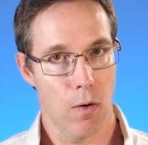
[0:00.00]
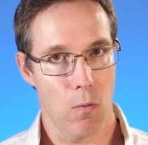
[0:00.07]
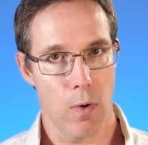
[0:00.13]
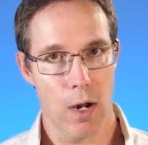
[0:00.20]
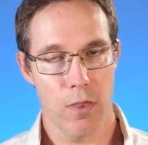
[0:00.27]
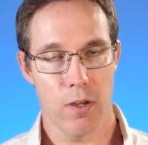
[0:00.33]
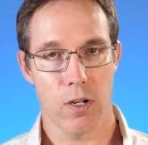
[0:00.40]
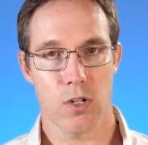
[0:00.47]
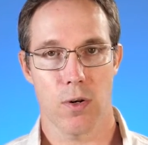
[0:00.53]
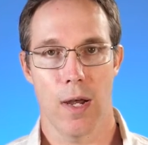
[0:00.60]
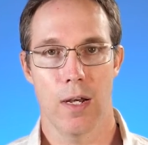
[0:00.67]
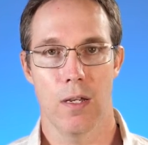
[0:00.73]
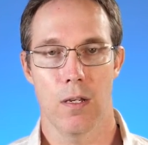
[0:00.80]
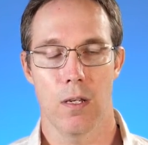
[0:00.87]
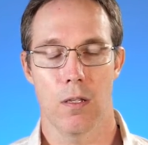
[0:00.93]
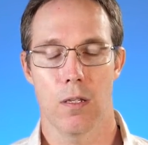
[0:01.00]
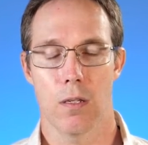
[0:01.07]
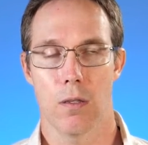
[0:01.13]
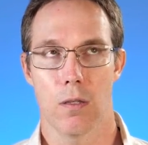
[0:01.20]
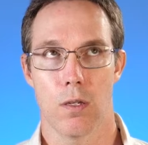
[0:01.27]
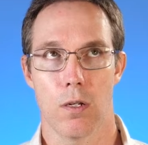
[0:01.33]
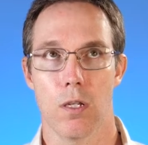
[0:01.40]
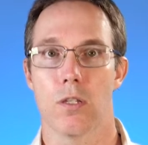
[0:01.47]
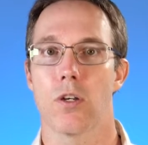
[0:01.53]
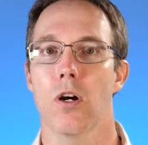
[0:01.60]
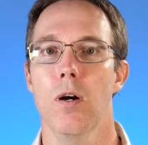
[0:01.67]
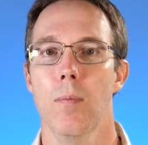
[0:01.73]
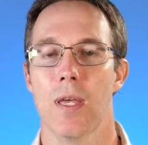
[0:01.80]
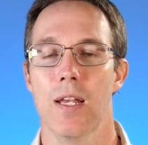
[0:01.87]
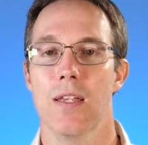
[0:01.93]
What they're trying to
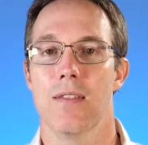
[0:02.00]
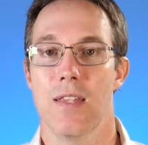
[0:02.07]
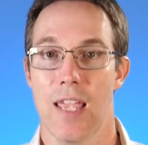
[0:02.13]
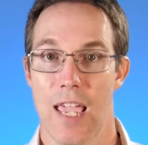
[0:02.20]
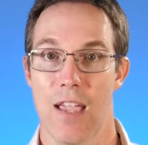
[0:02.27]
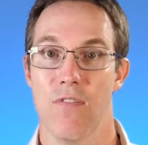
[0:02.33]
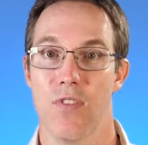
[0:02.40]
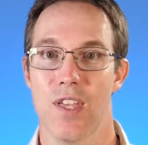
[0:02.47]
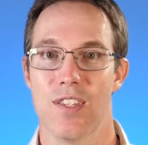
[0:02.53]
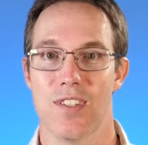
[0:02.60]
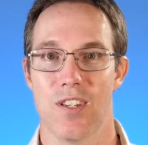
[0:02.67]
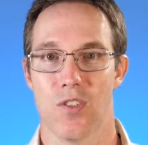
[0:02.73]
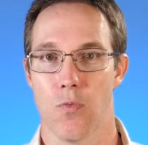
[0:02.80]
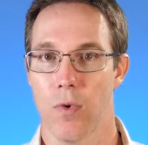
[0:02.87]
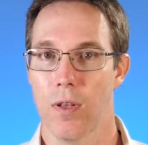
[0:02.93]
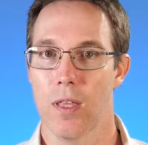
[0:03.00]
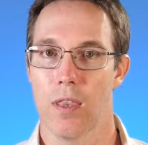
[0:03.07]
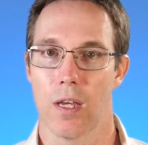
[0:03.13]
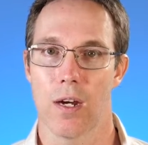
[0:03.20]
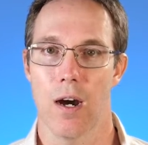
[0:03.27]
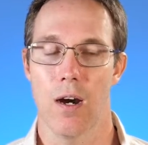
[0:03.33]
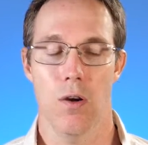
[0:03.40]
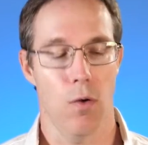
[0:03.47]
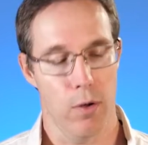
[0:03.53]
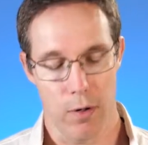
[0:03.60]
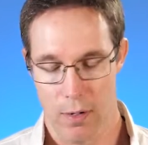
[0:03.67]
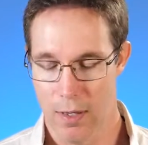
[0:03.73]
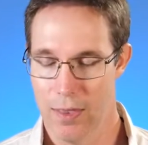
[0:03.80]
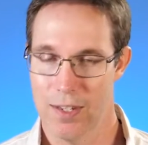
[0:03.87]
determine is if this is really the cardholder.